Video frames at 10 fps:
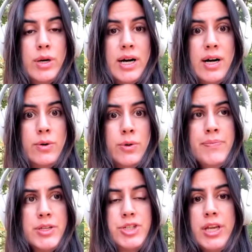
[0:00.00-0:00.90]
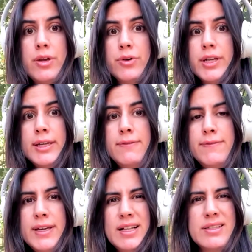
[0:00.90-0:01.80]
how she or he
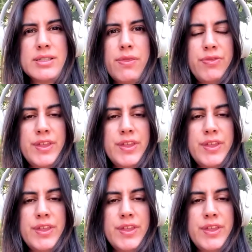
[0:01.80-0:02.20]
feels,